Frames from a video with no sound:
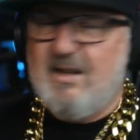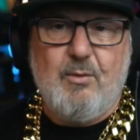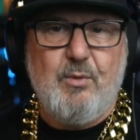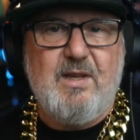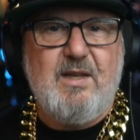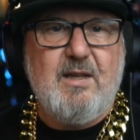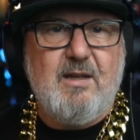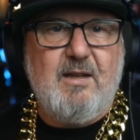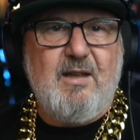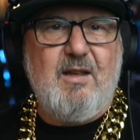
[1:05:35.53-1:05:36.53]
We
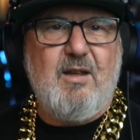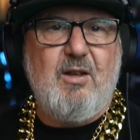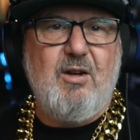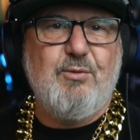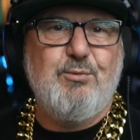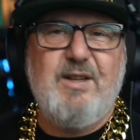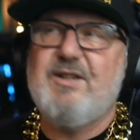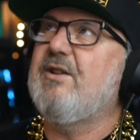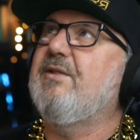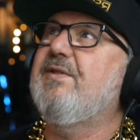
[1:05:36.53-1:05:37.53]
got rid
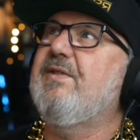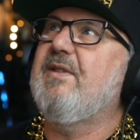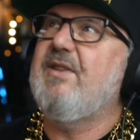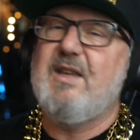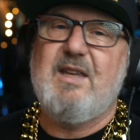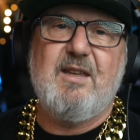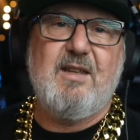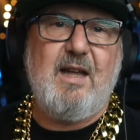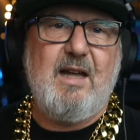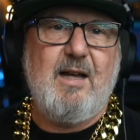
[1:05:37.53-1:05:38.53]
of the
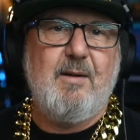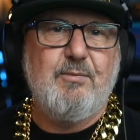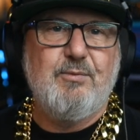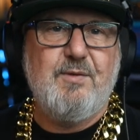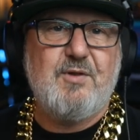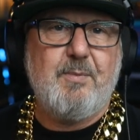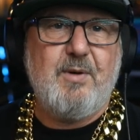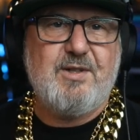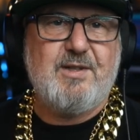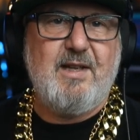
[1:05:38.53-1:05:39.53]
rooftop
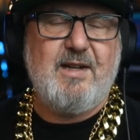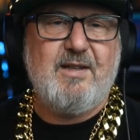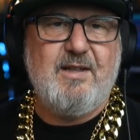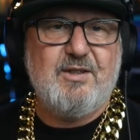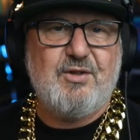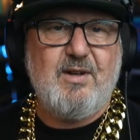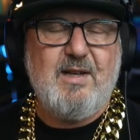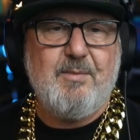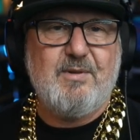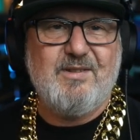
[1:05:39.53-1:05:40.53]
isolator in
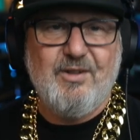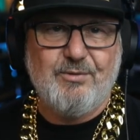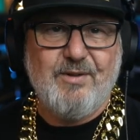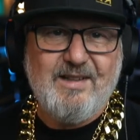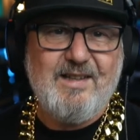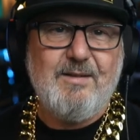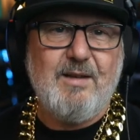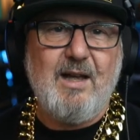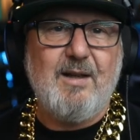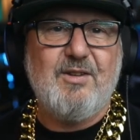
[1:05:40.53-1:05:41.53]
Australia, but not really.
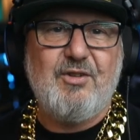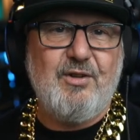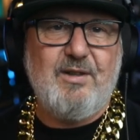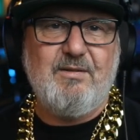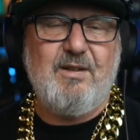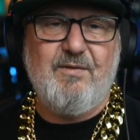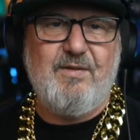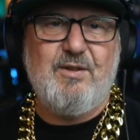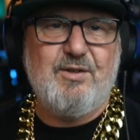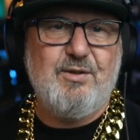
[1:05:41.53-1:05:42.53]
You're
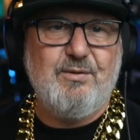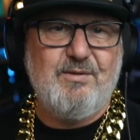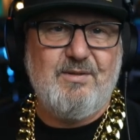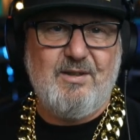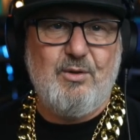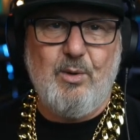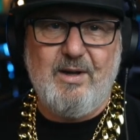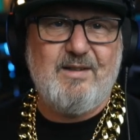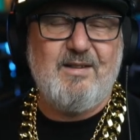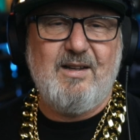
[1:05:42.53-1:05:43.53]
still
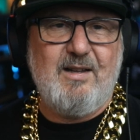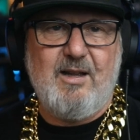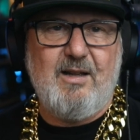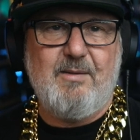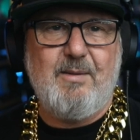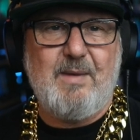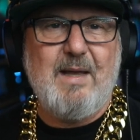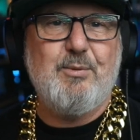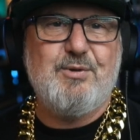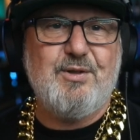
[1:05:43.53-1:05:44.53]
quite
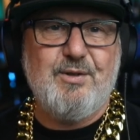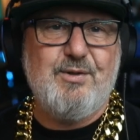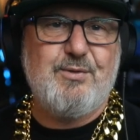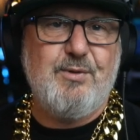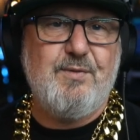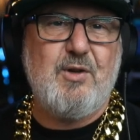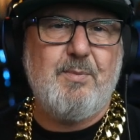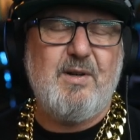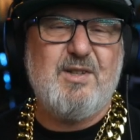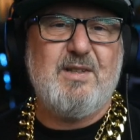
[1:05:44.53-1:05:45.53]
able to use rooftop
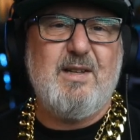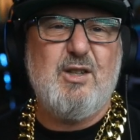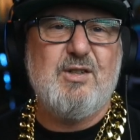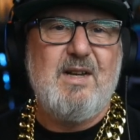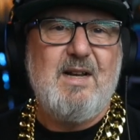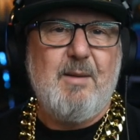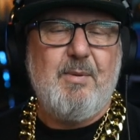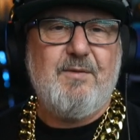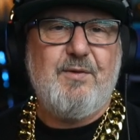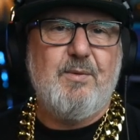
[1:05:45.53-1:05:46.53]
isolators,
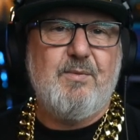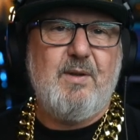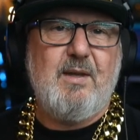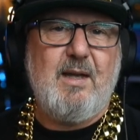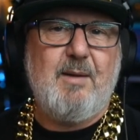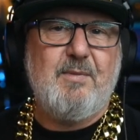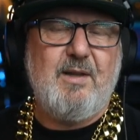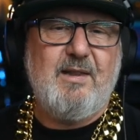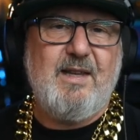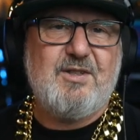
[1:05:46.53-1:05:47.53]
but for
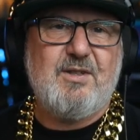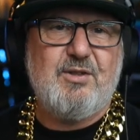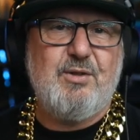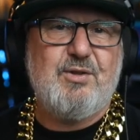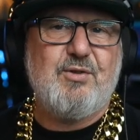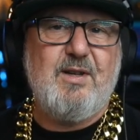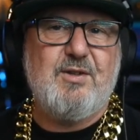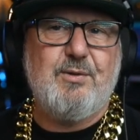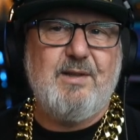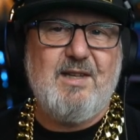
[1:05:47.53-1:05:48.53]
2 strings
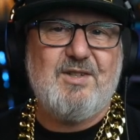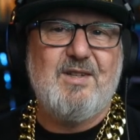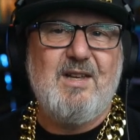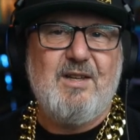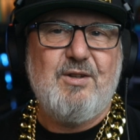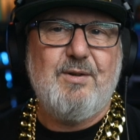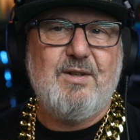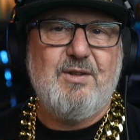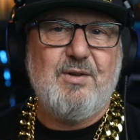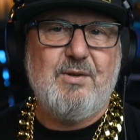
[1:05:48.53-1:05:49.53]
or less, you
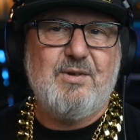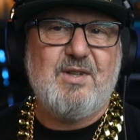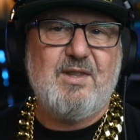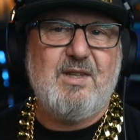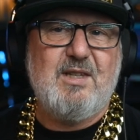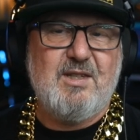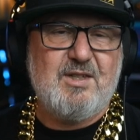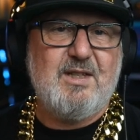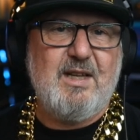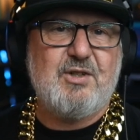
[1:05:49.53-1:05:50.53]
can use the
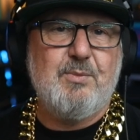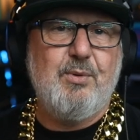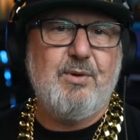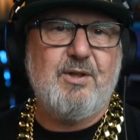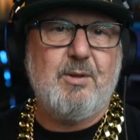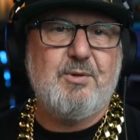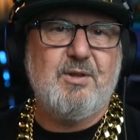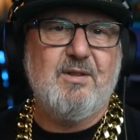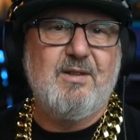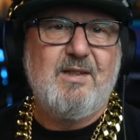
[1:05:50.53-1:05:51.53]
disconnection point
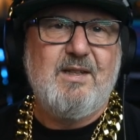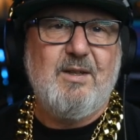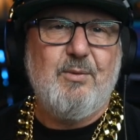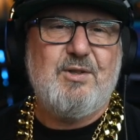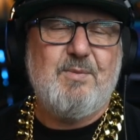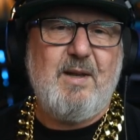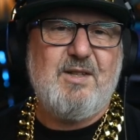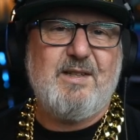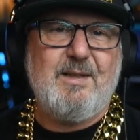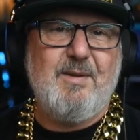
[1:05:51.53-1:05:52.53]
option, which
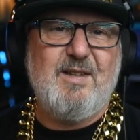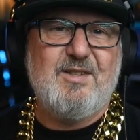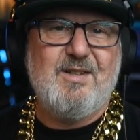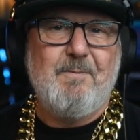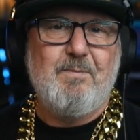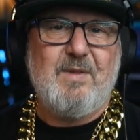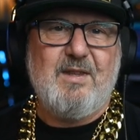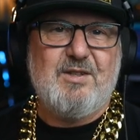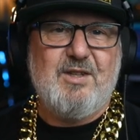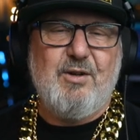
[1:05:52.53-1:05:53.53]
basically means
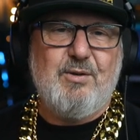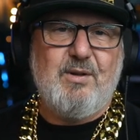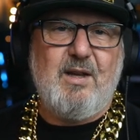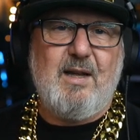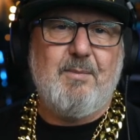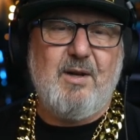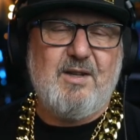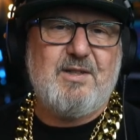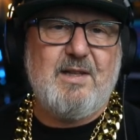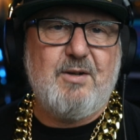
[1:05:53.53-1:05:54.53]
there's no
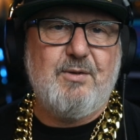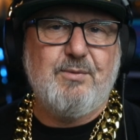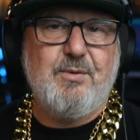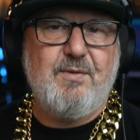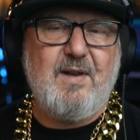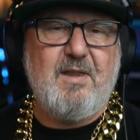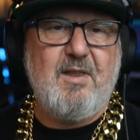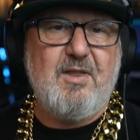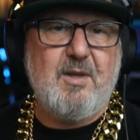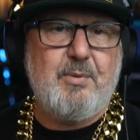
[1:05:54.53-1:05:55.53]
isolator on the roof
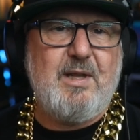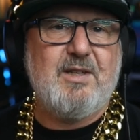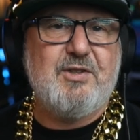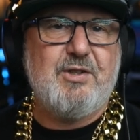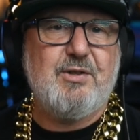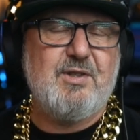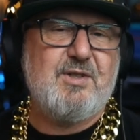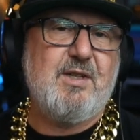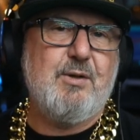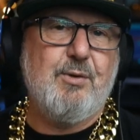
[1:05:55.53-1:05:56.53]
other than the plug and sockets
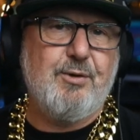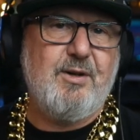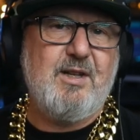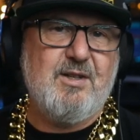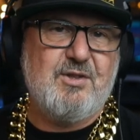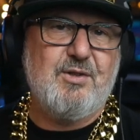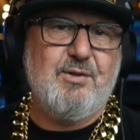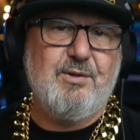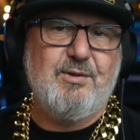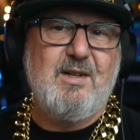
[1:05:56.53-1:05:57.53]
that you already
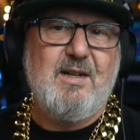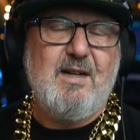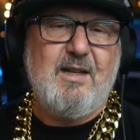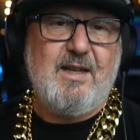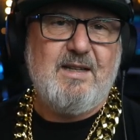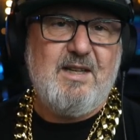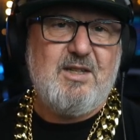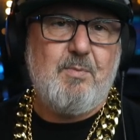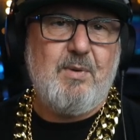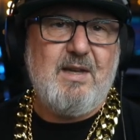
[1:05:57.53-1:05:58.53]
installed. They need
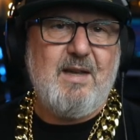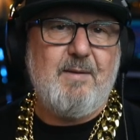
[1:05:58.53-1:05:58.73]
to be